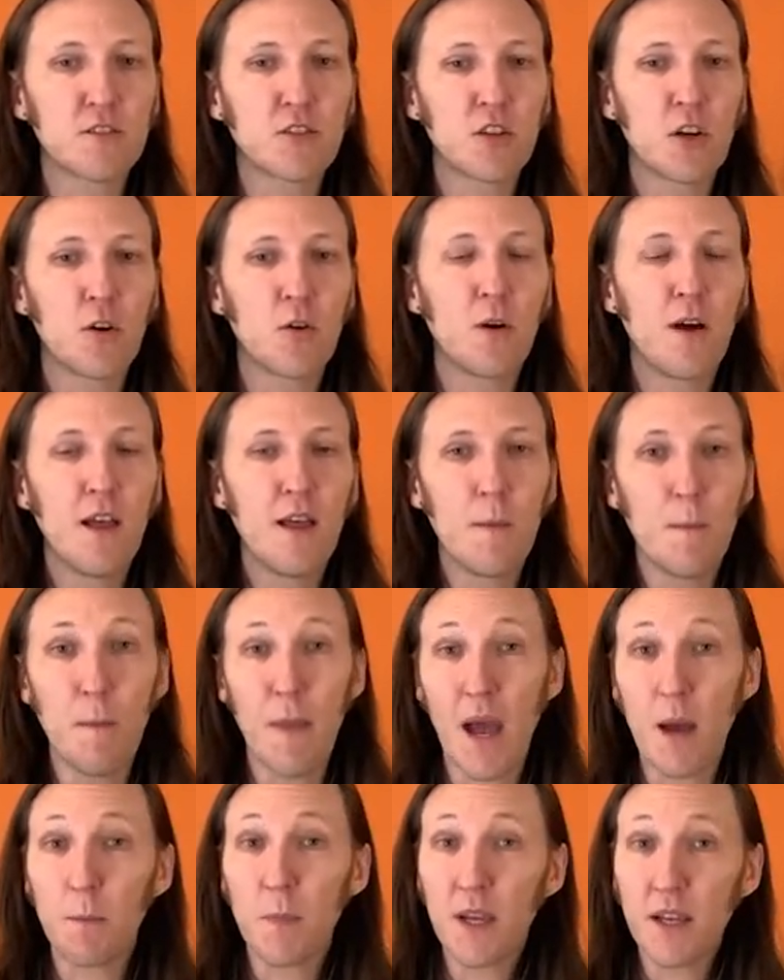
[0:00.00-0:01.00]
So
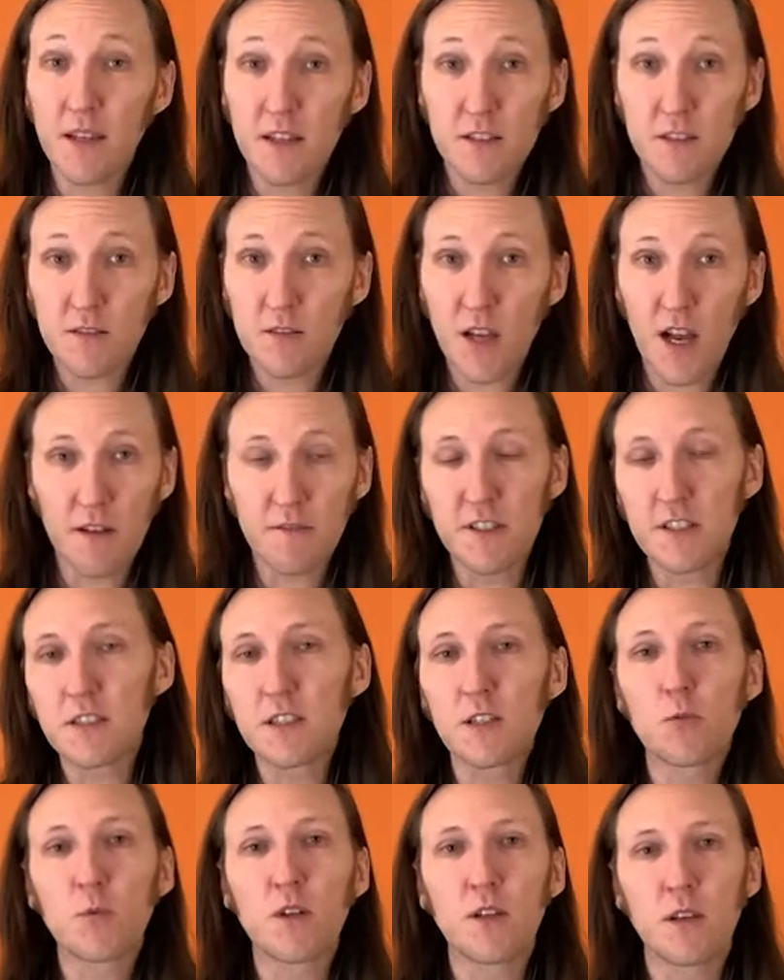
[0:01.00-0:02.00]
mapping is
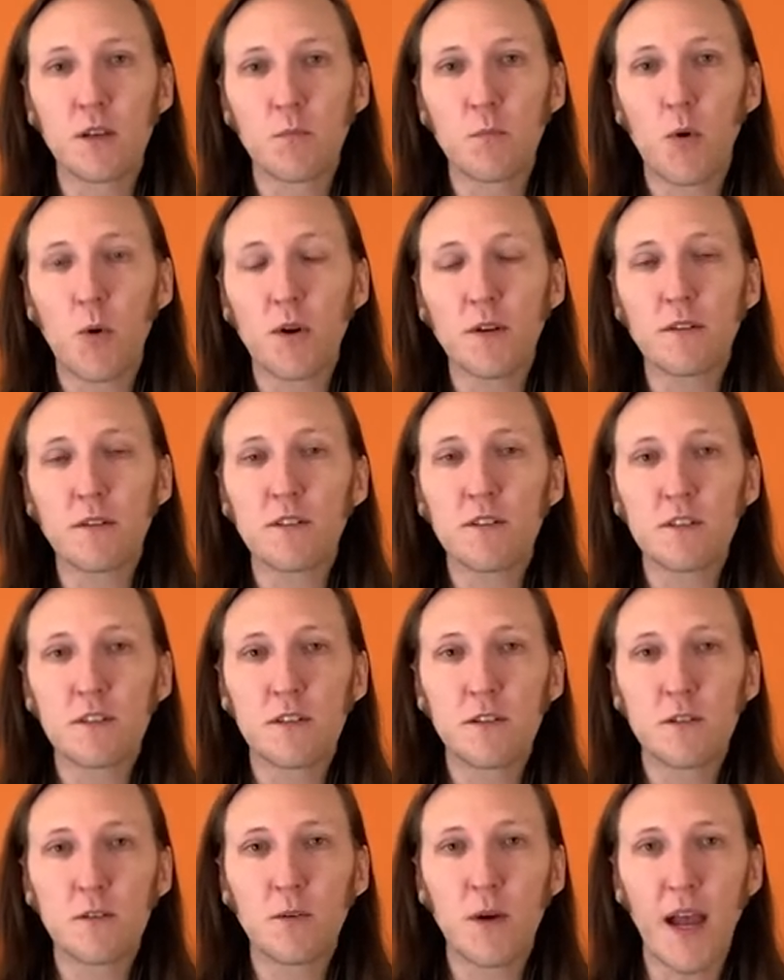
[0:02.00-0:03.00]
obviously really important
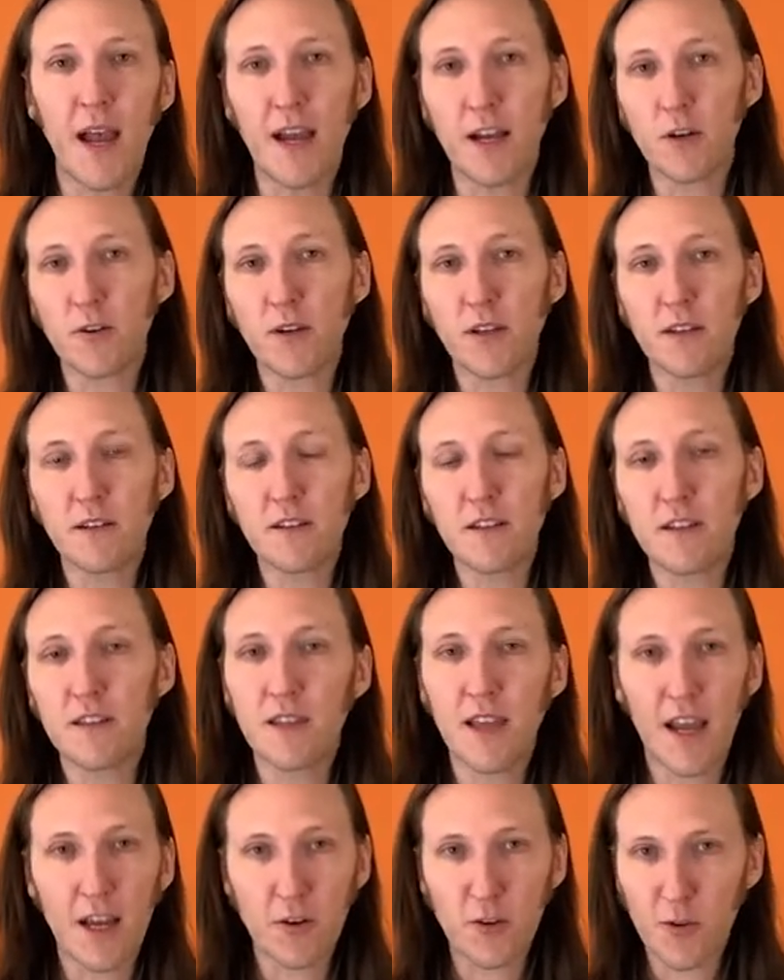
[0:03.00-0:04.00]
to Agrian in
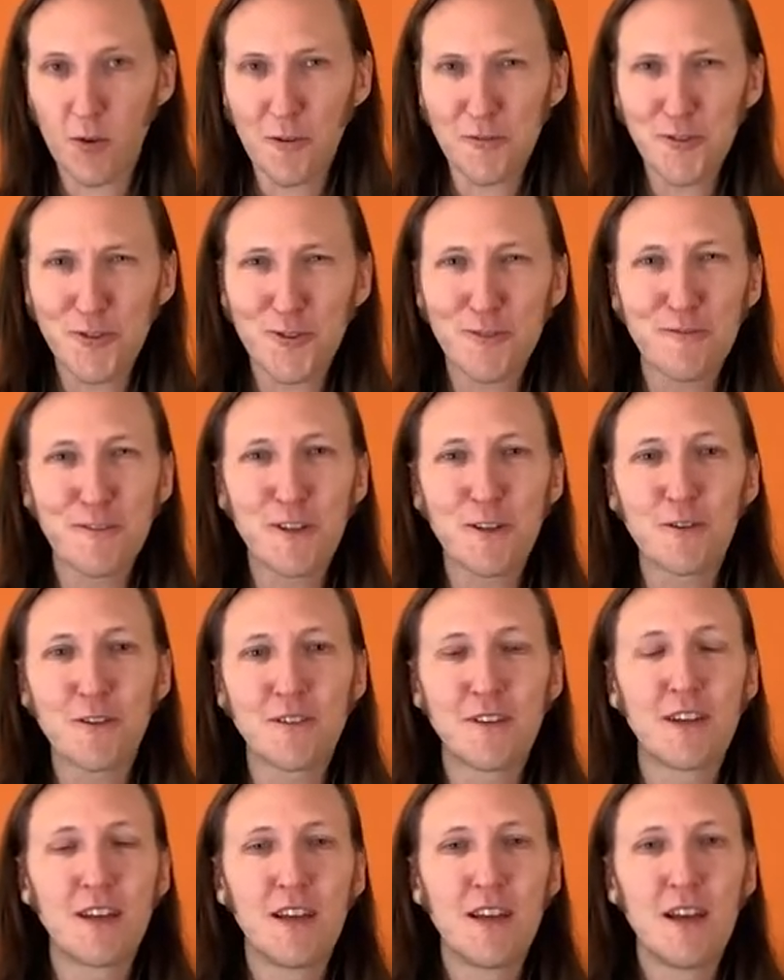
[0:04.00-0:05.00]
the agricultural field.